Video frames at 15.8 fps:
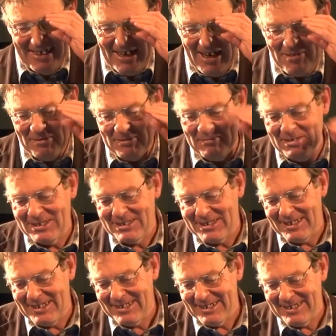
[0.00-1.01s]
Hyman
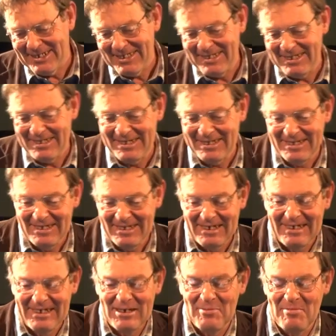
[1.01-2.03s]
Minsky, uh,
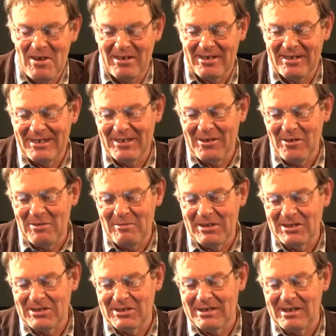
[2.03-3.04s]
American
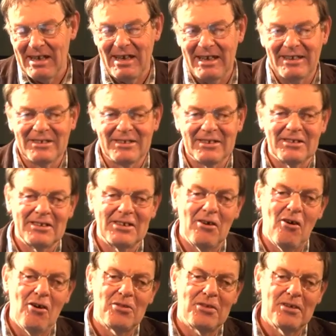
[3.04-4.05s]
economist and the
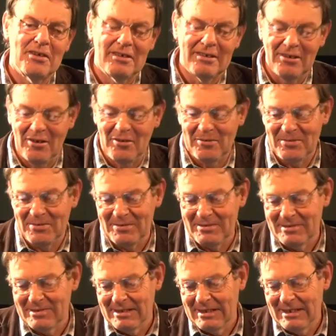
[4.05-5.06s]
author of
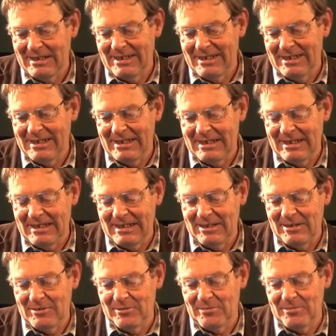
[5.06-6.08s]
uh,
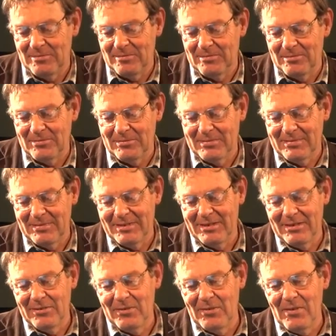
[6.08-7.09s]

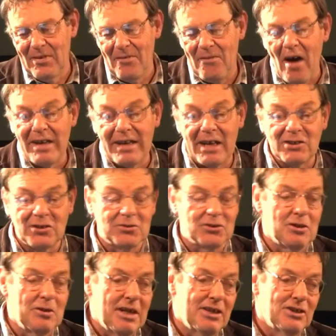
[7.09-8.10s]
the Financial
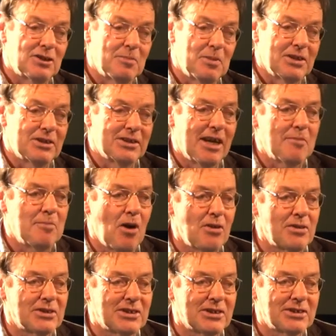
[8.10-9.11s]
Instability
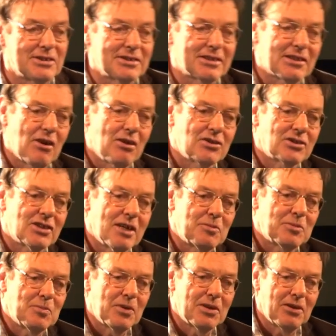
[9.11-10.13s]
Hypothesis as a
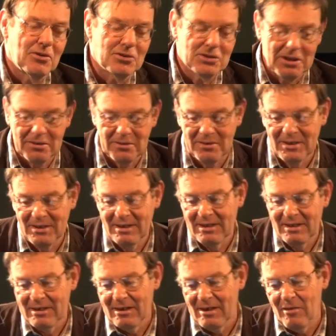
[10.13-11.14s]
concept, but also
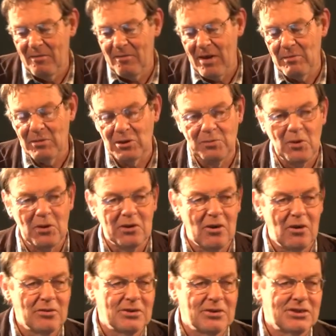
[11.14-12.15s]
a famous book
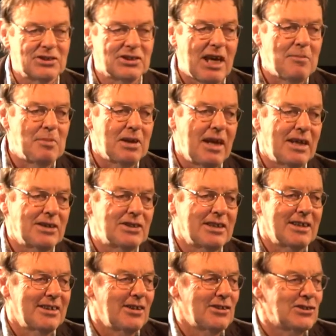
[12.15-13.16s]
called
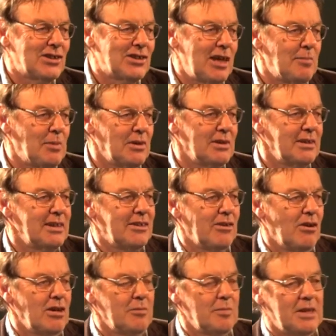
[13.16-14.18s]
Stabilizing an Unstable
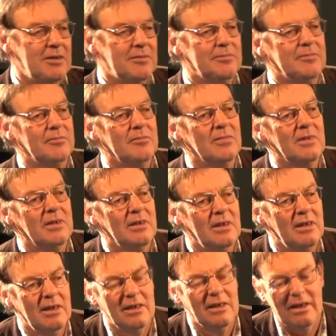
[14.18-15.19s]
Economy.
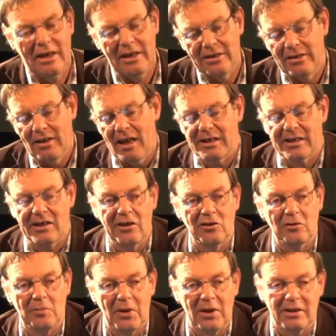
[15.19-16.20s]
And like
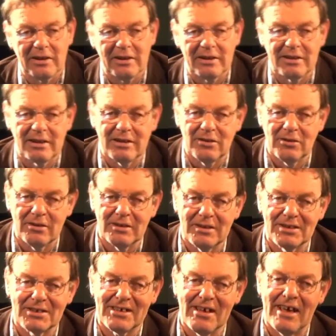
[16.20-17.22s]
Kindleberger,
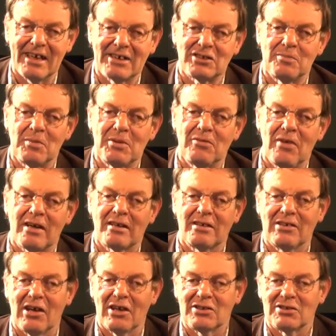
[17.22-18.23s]
this guy has to be
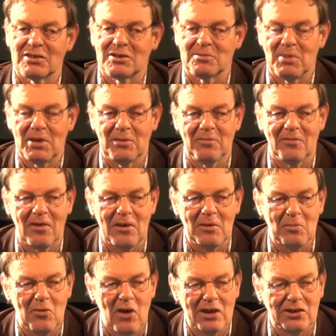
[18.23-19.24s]
recognized as being very
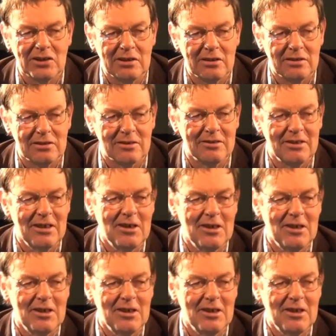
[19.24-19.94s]
prescient,